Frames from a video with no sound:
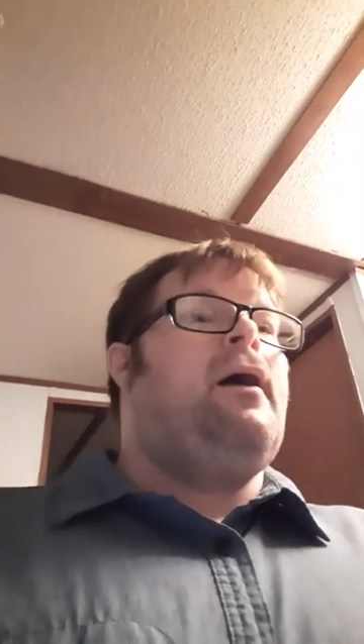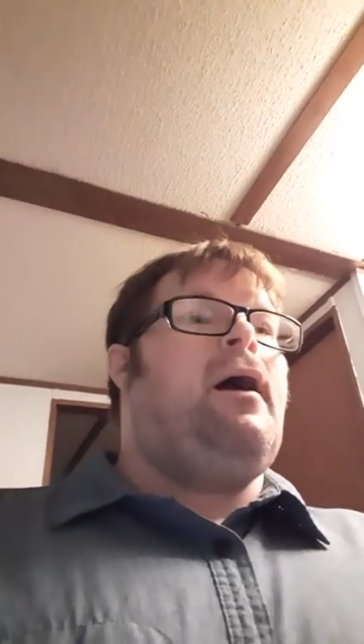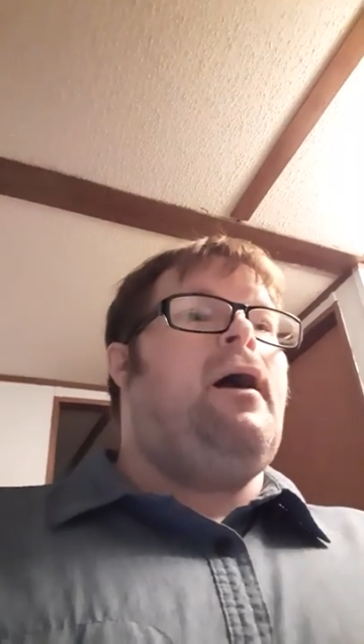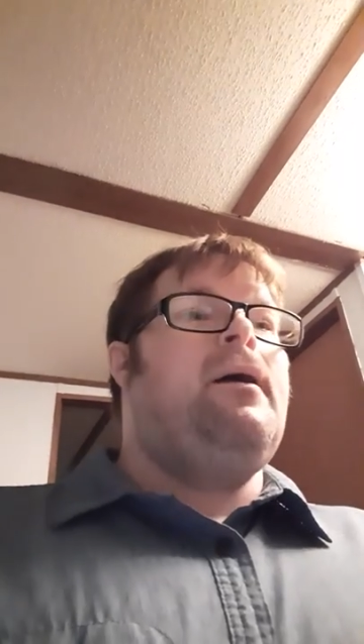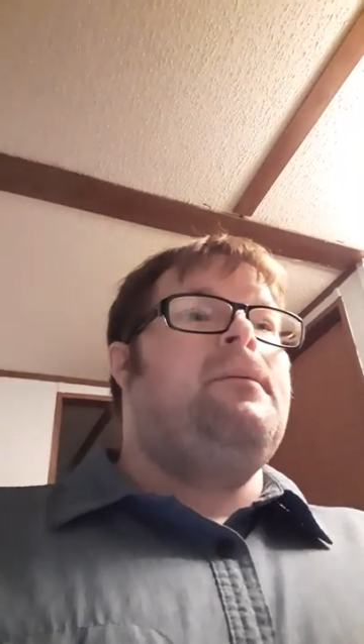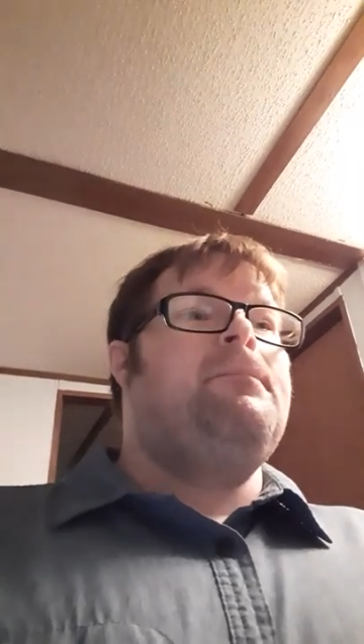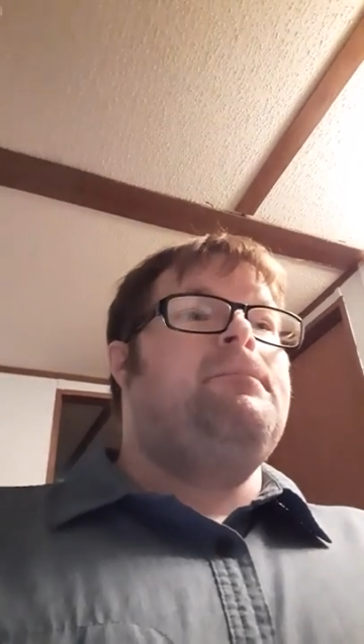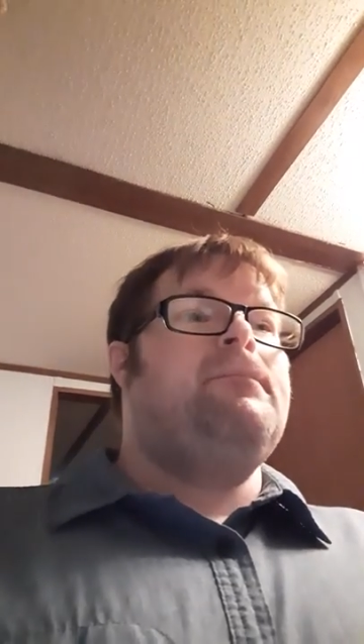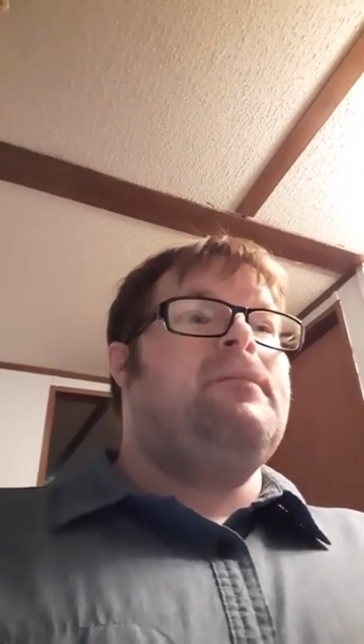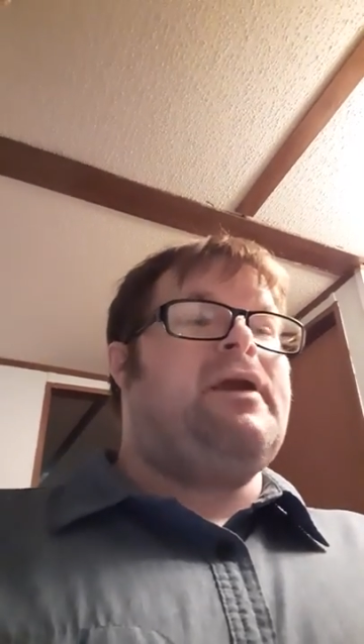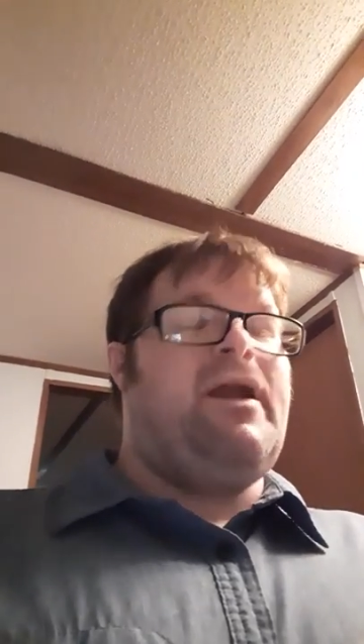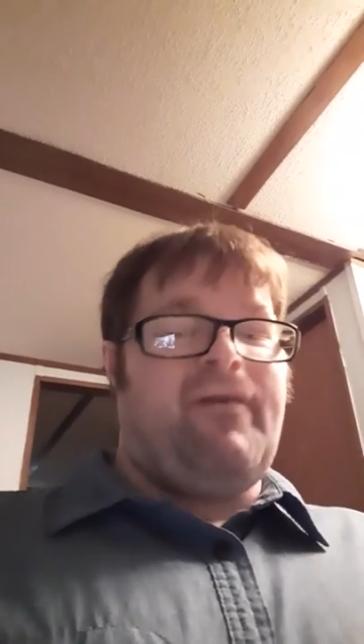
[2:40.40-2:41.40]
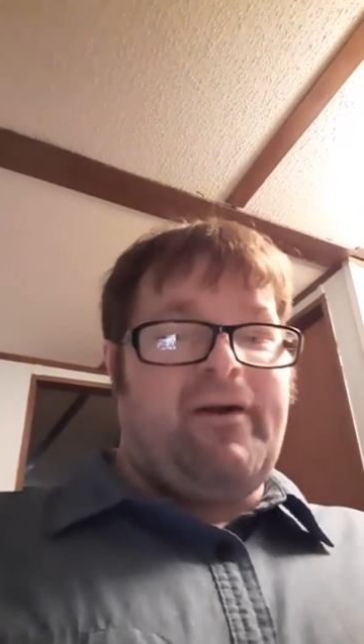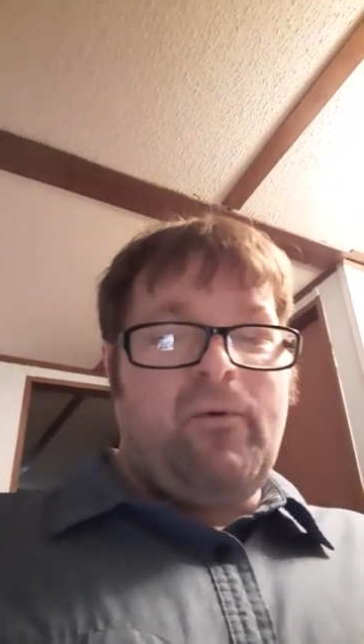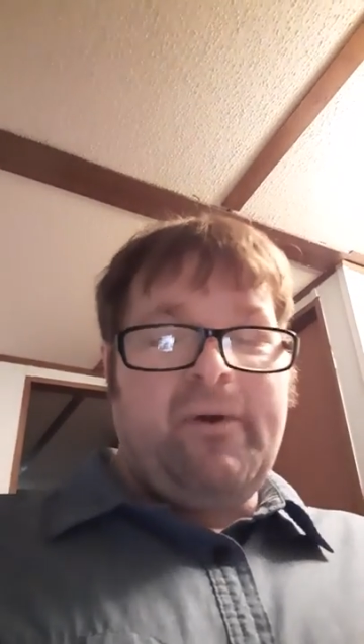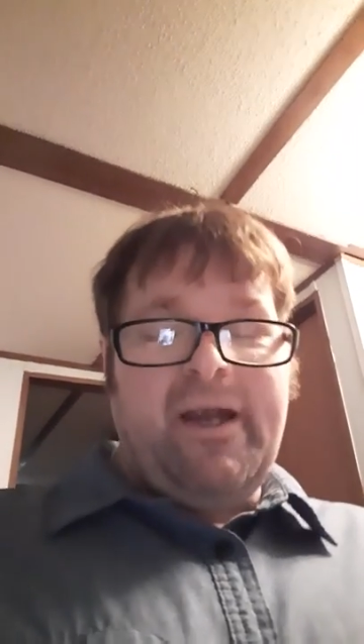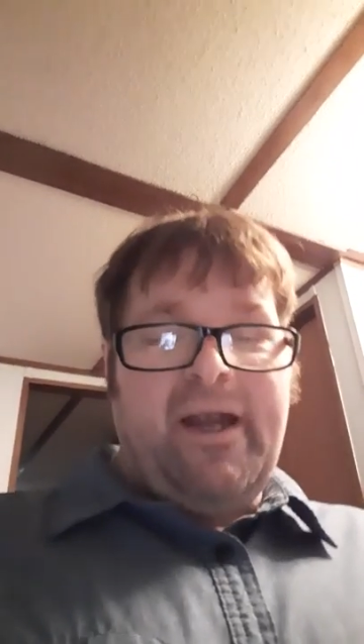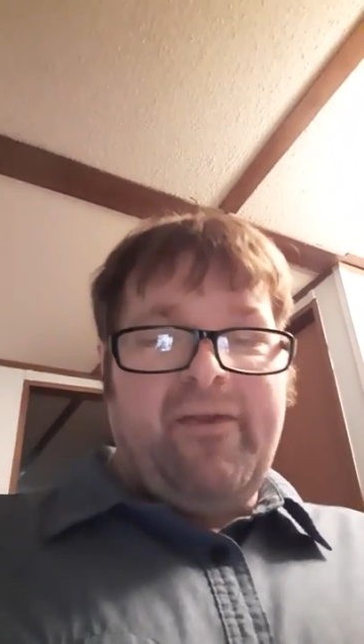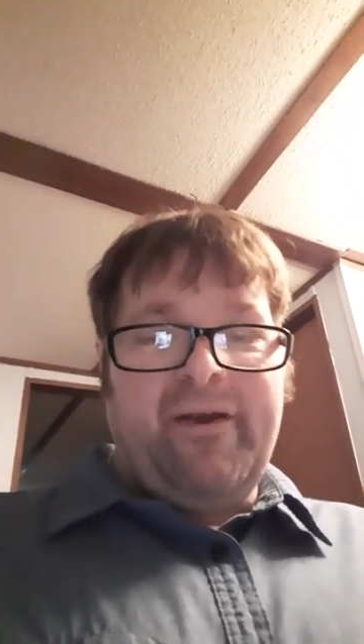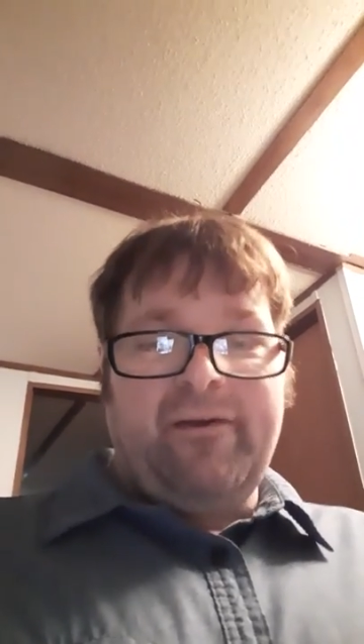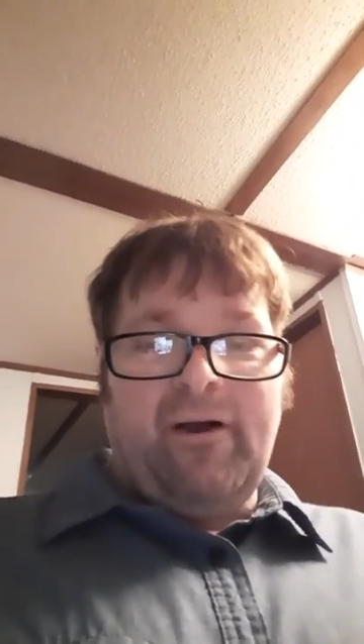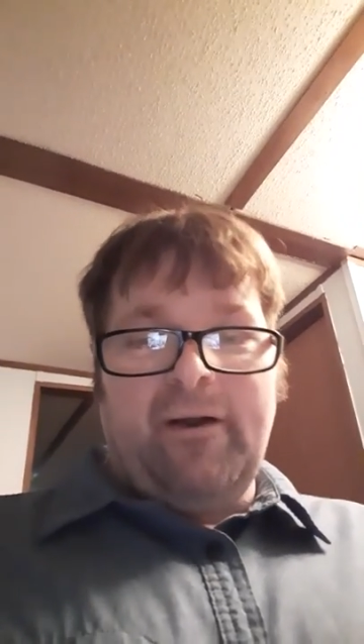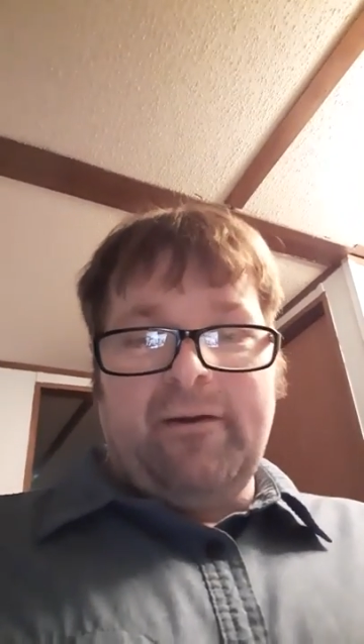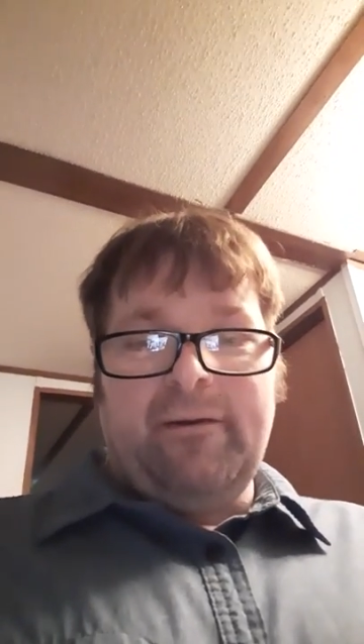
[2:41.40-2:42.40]
I'm okay. If I don't get anything
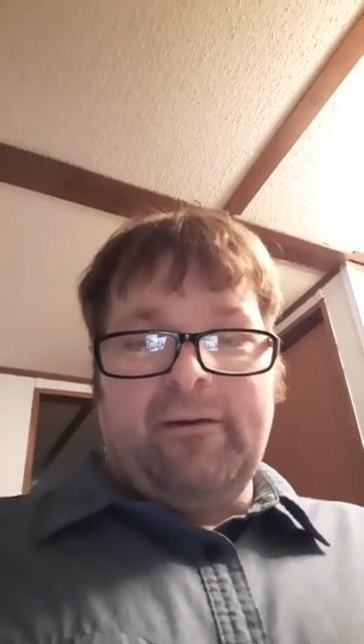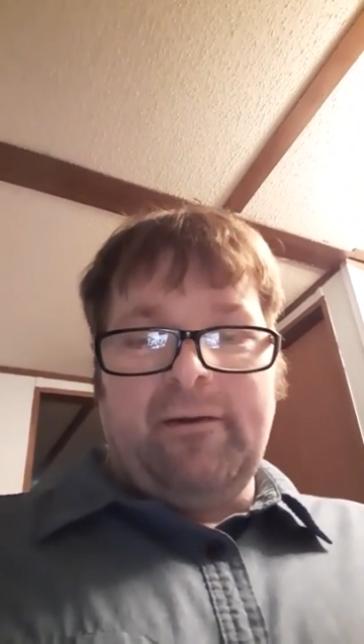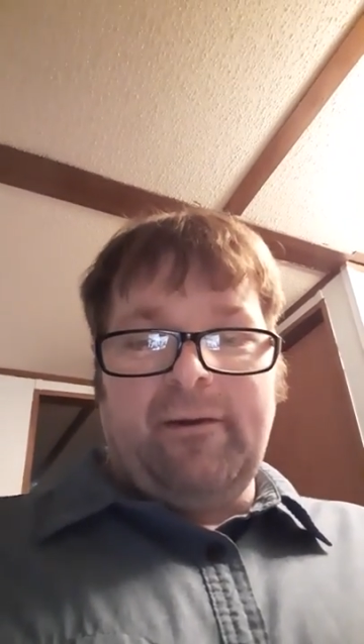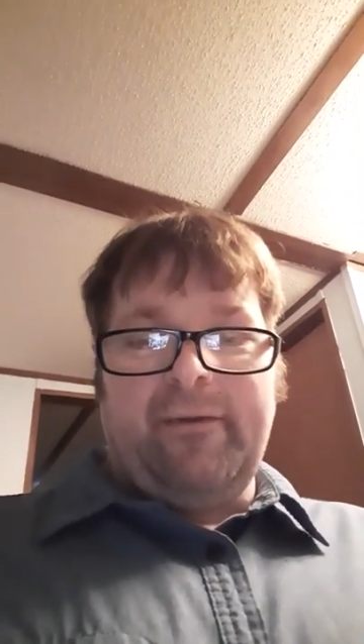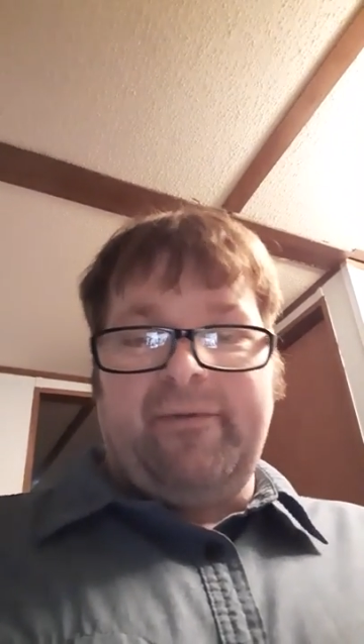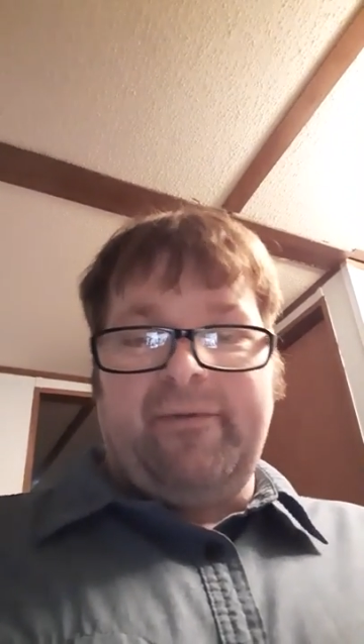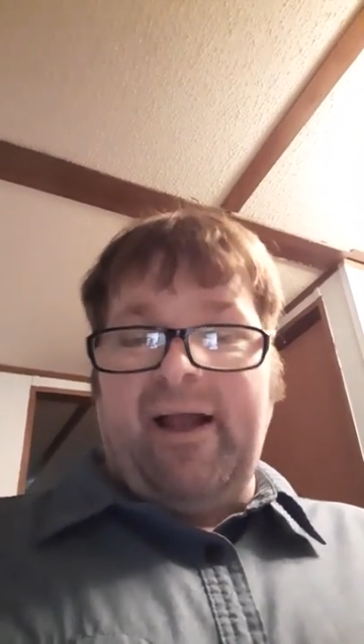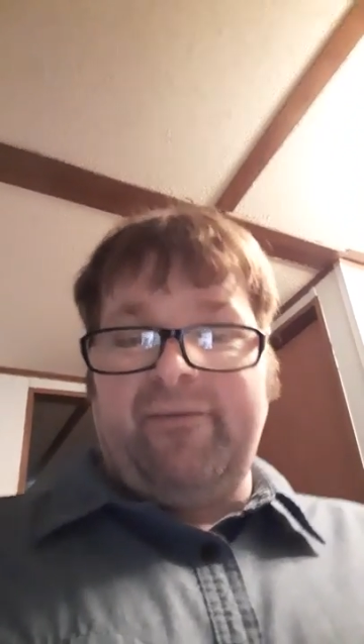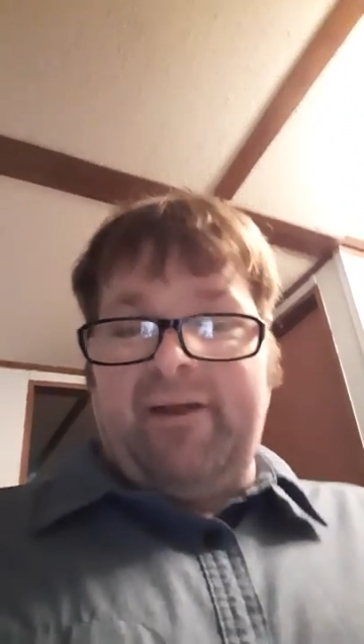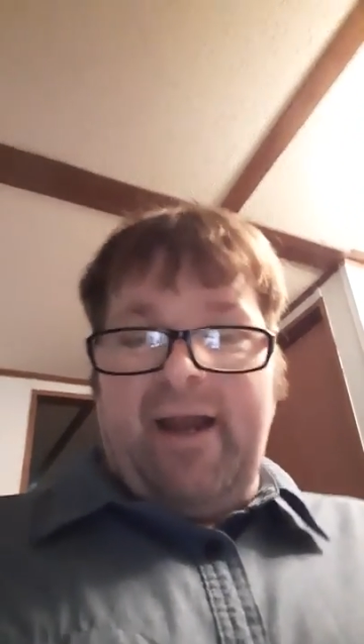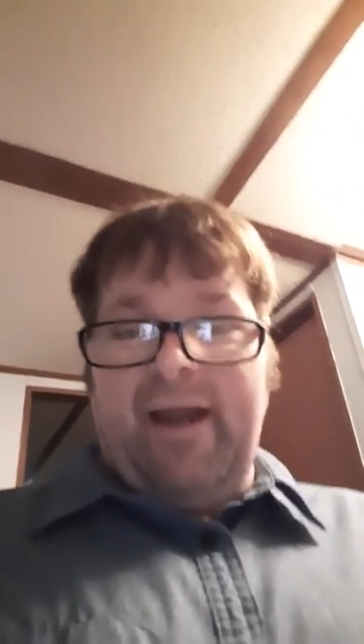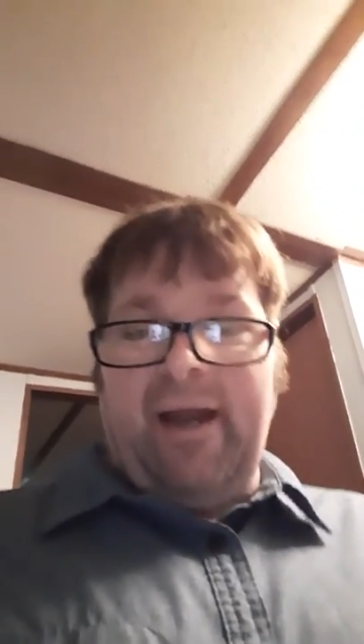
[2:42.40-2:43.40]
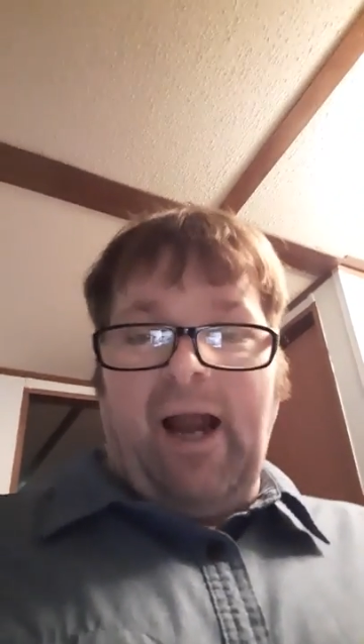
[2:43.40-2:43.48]
done that day,